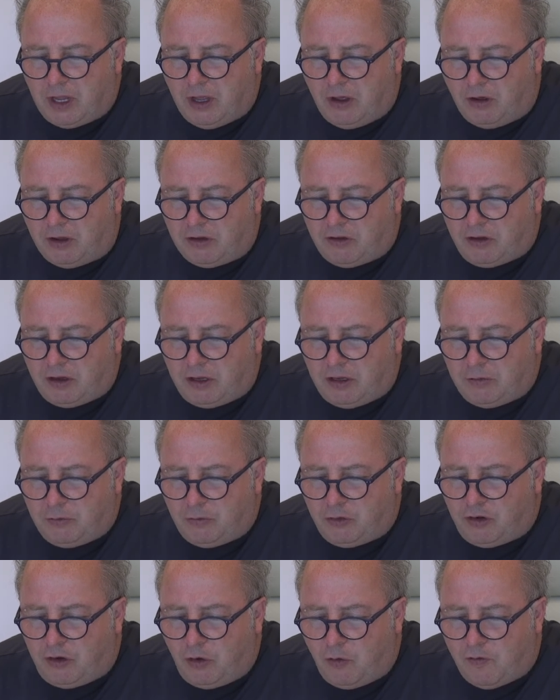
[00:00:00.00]
I see them
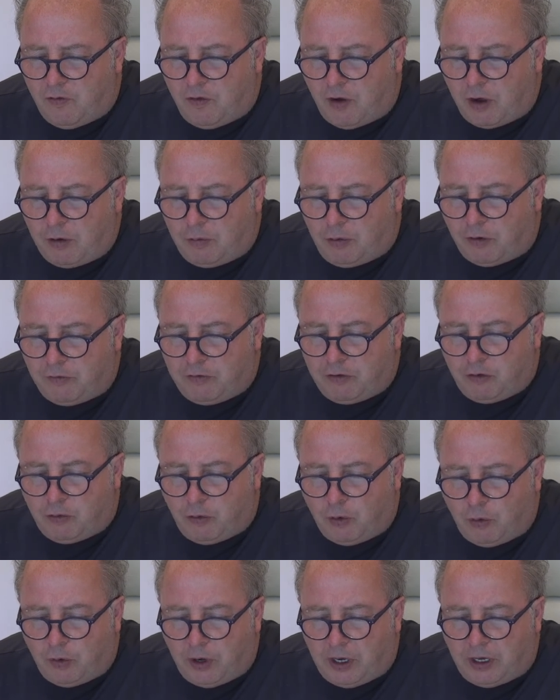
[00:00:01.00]
still very
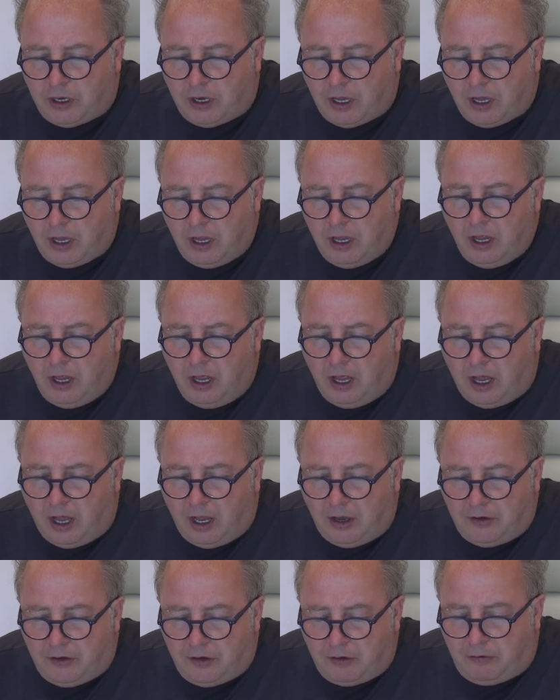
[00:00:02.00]
profitable in the
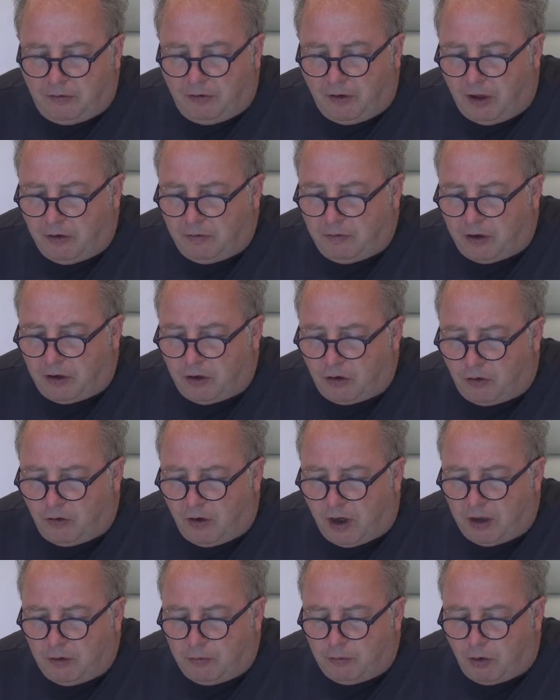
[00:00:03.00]
under 500
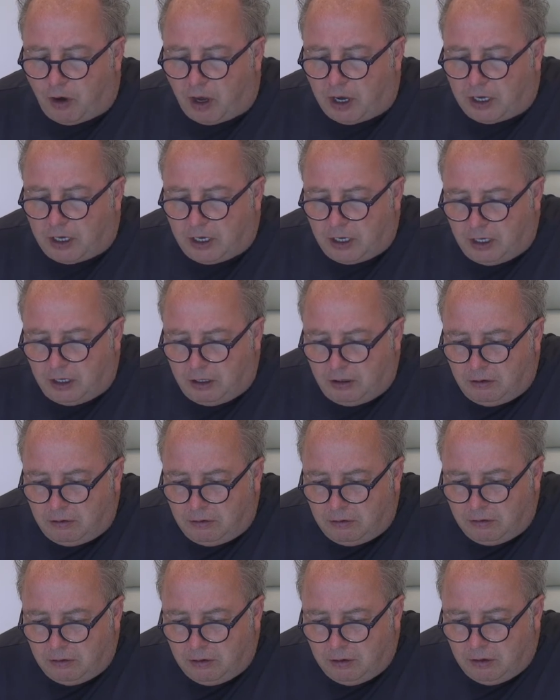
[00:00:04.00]
grand bracket.
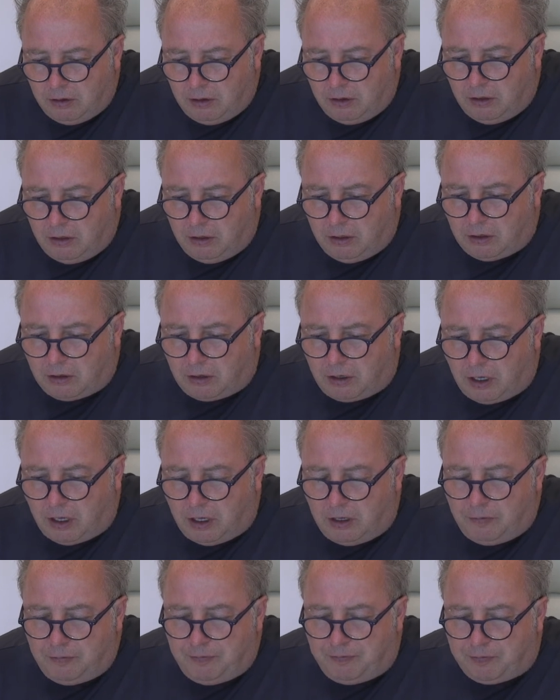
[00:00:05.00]

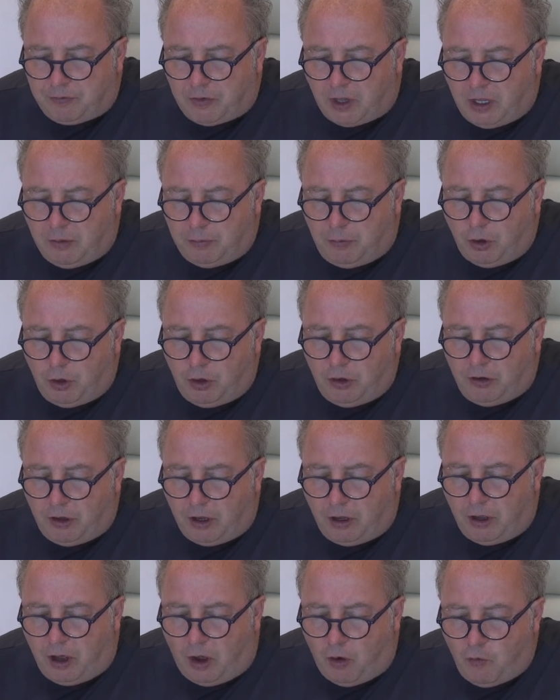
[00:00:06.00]
Okay, but
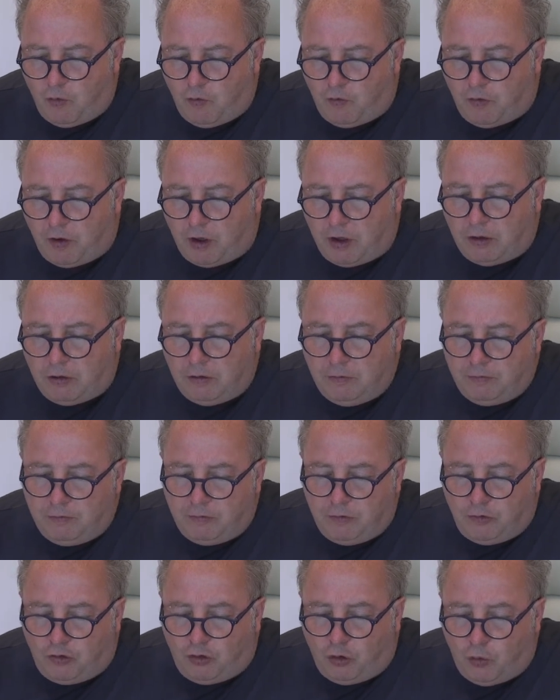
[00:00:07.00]
the over
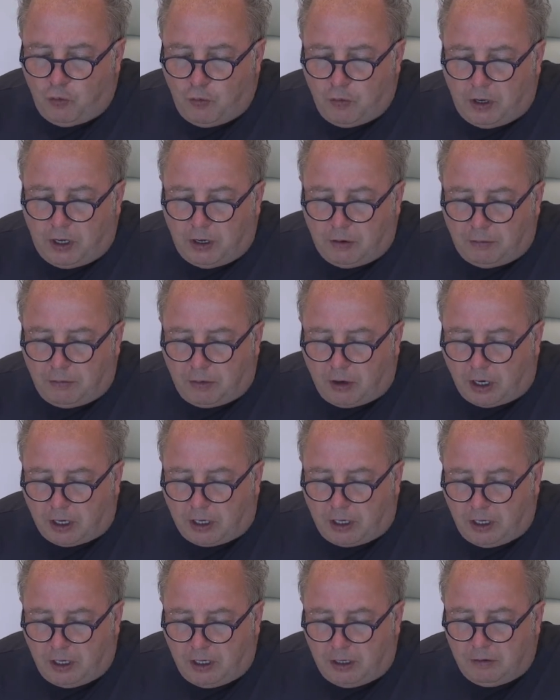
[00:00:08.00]
2 million
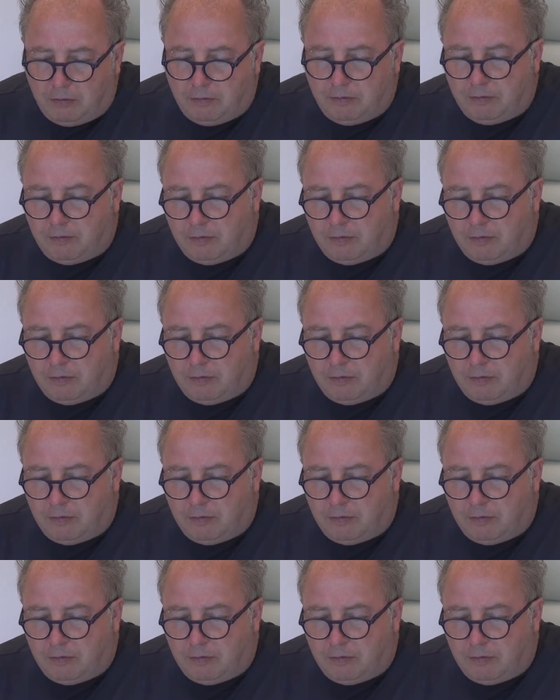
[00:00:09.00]
bracket,